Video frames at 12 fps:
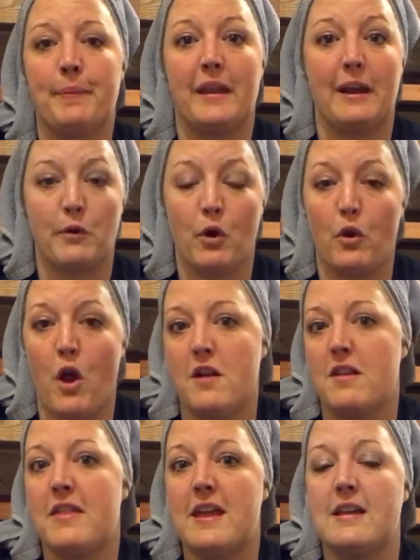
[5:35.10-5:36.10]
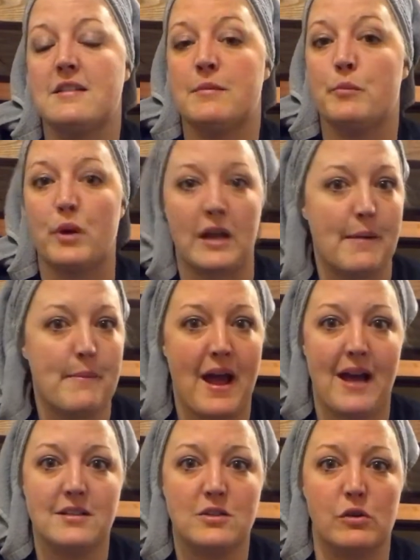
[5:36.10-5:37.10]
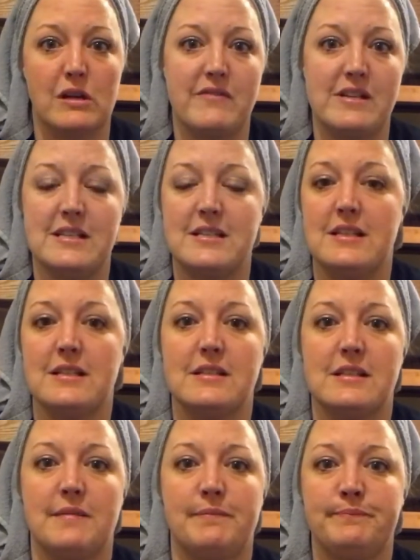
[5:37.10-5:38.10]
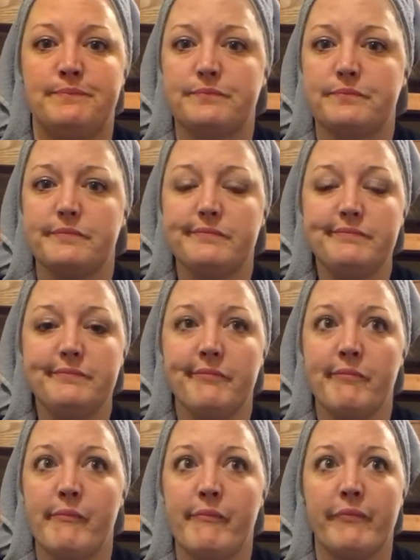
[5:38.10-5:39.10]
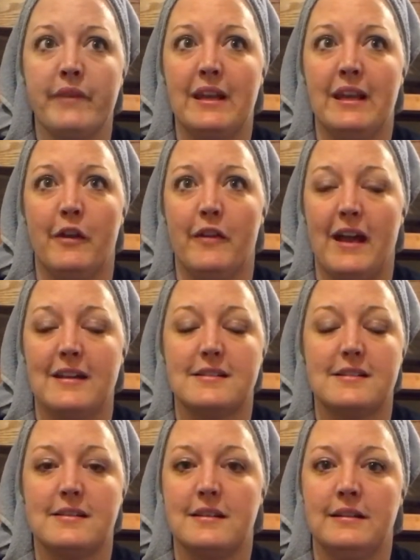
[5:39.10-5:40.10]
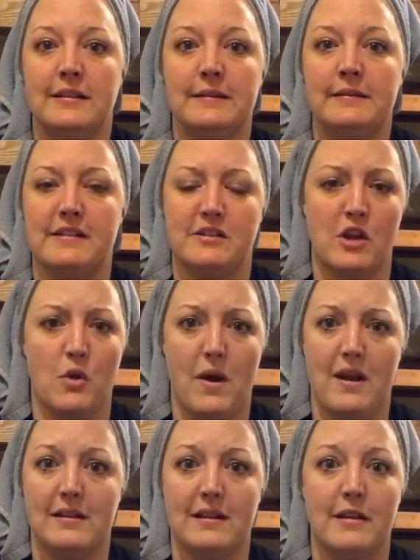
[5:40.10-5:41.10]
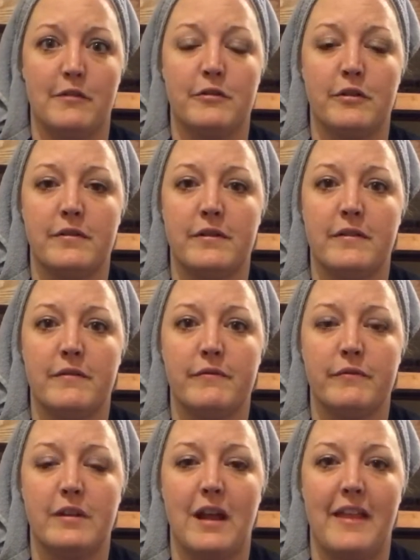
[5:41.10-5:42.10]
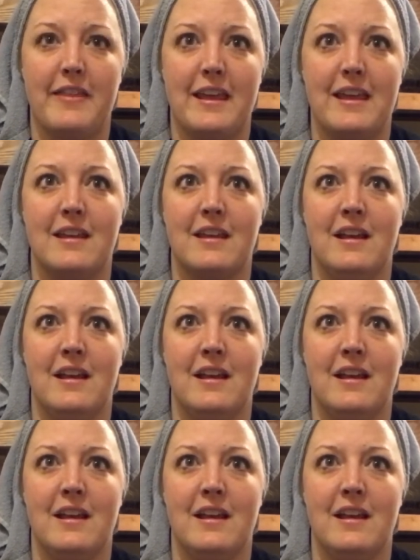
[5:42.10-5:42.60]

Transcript: that I would hold on to things and bring up past grievances, and you know, that's that's no way to live. I think